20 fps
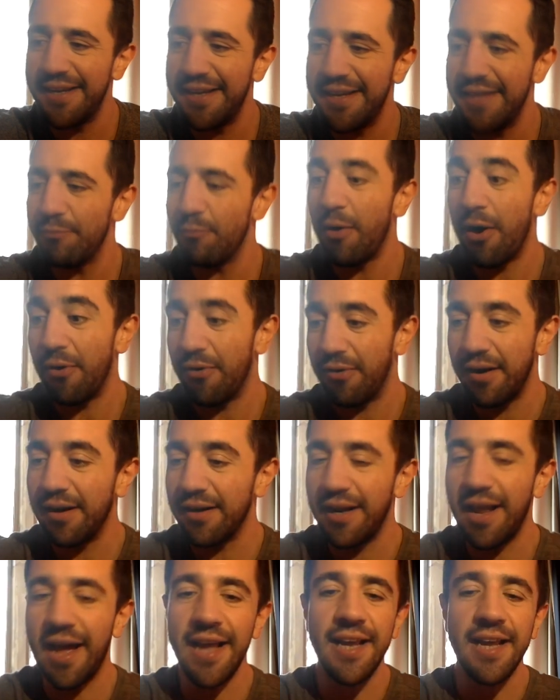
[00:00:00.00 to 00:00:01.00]
well,
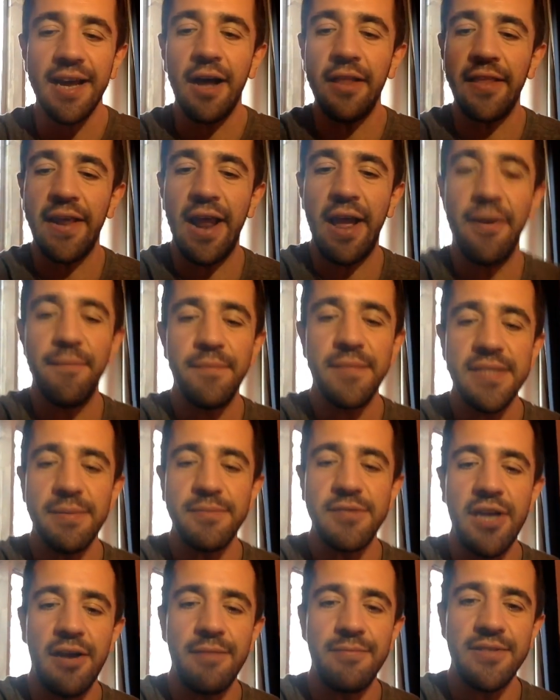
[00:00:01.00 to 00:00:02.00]
like I don't know.
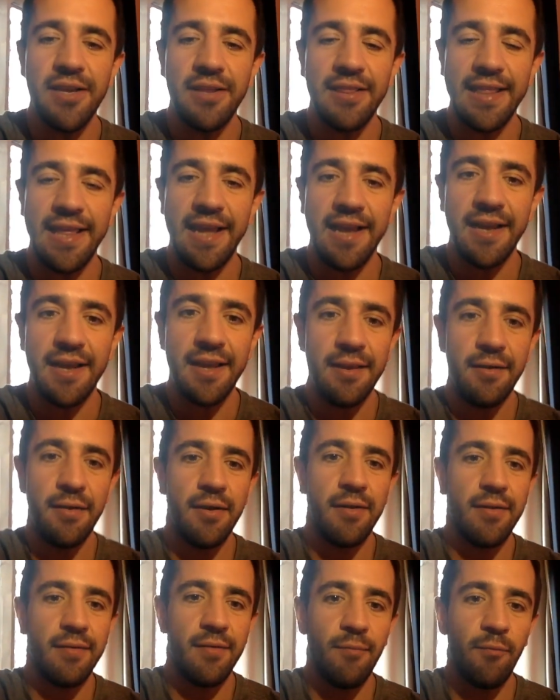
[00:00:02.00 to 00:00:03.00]
Sometimes I think,
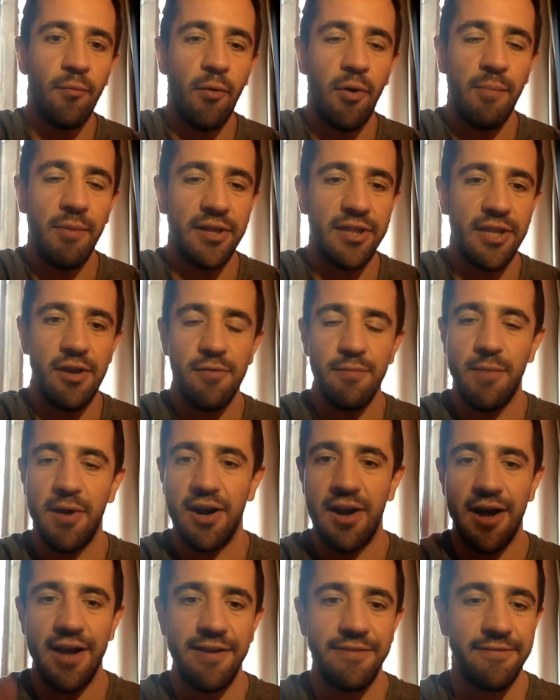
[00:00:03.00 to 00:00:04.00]
what am I doing with my
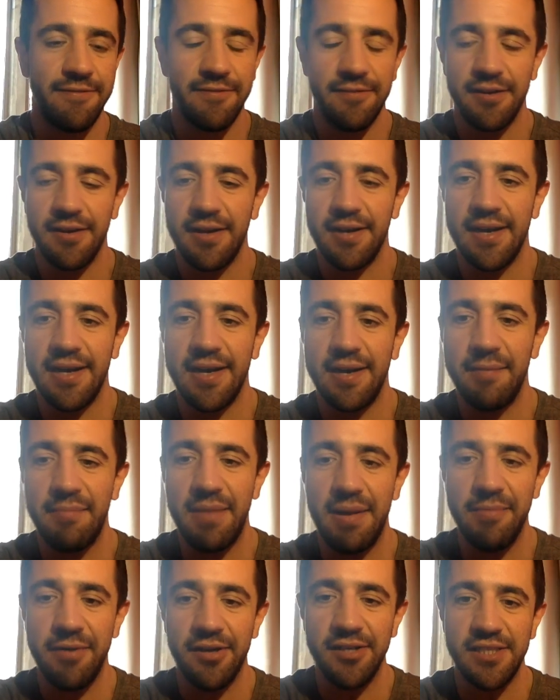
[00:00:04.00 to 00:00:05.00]
life?
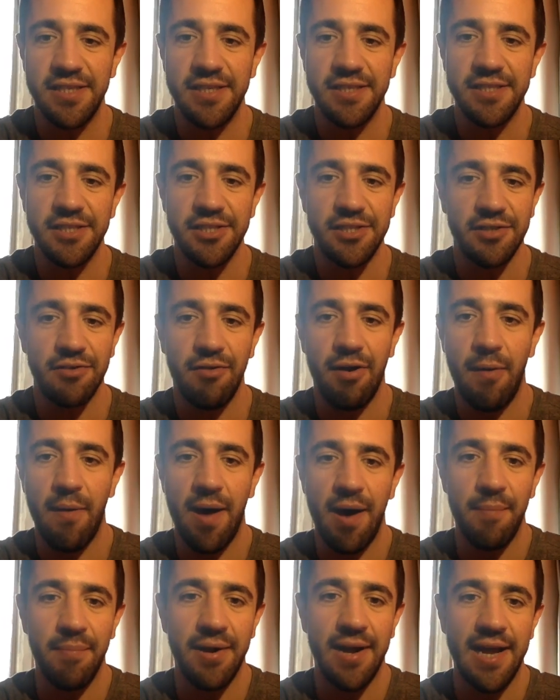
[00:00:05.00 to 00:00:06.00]
Maybe I should just grow
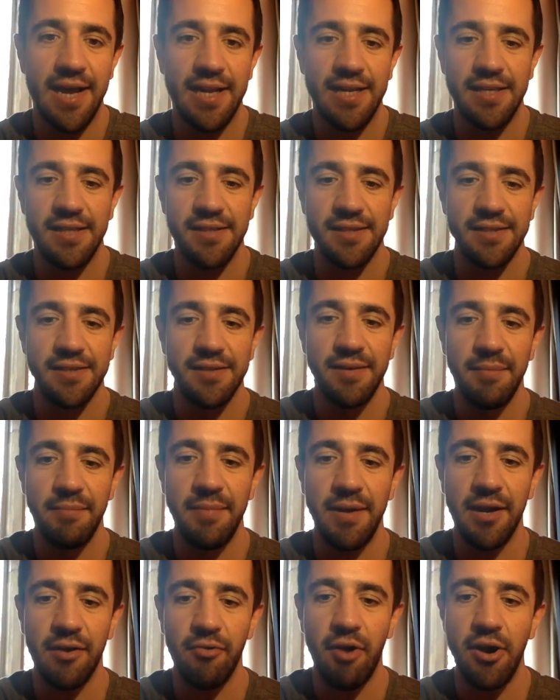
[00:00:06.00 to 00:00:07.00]
up and
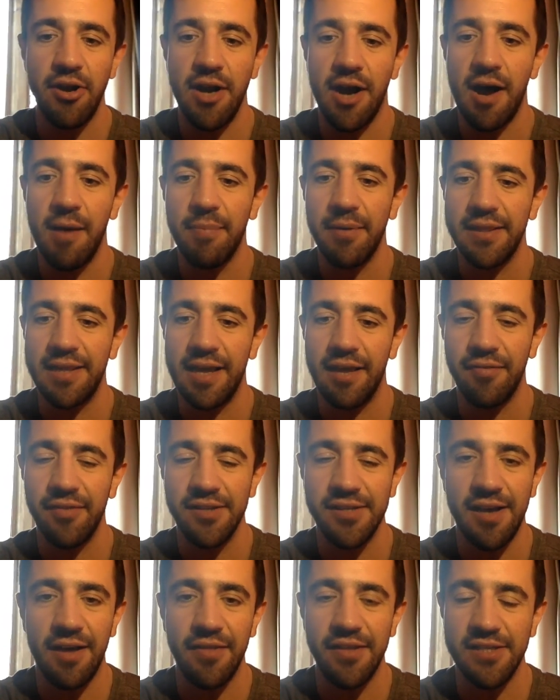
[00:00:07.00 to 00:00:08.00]
be a grown up. And then
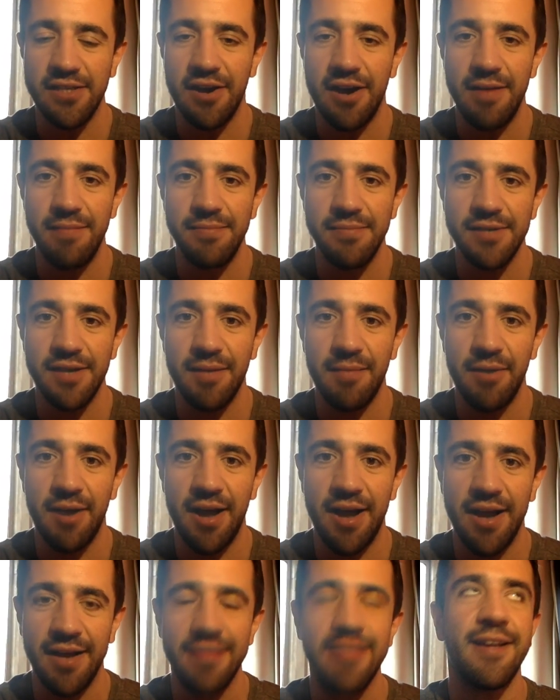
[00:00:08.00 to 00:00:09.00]
other times I'm
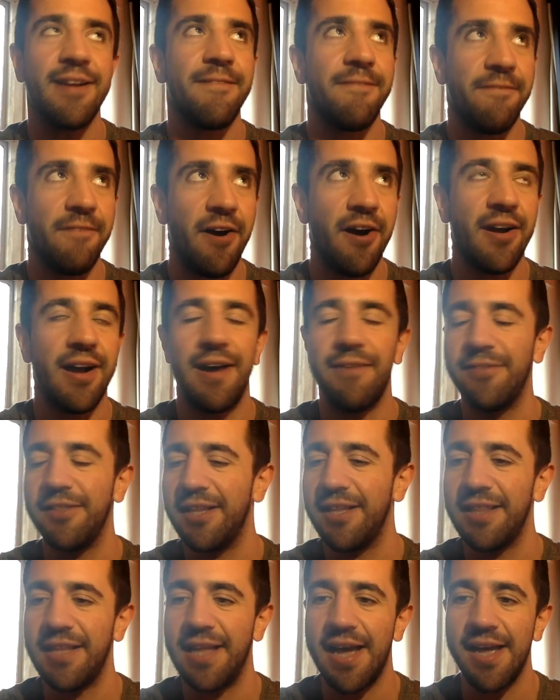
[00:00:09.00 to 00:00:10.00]
like, thank fuck I haven't
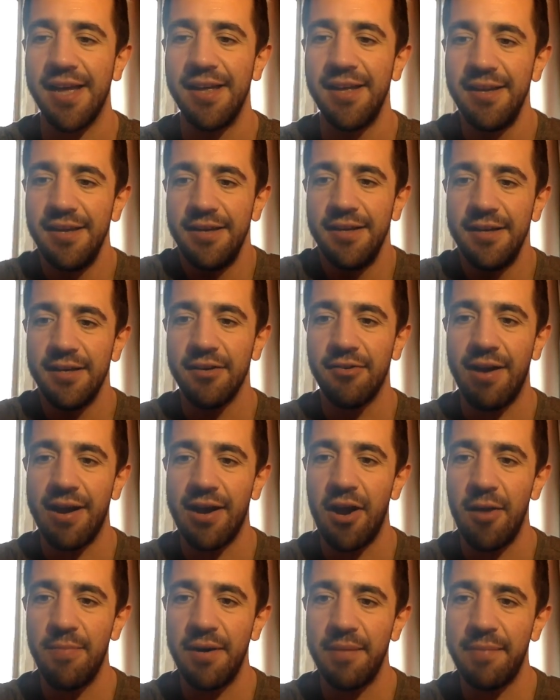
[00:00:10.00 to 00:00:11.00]
done that. Crack
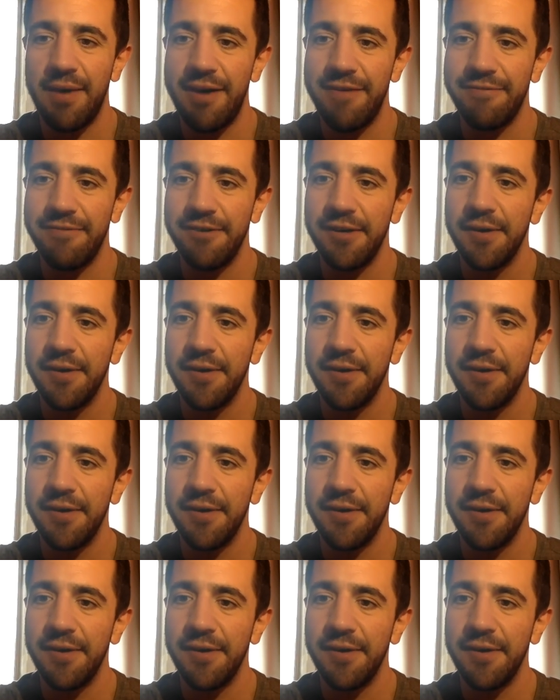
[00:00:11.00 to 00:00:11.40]
open a bev.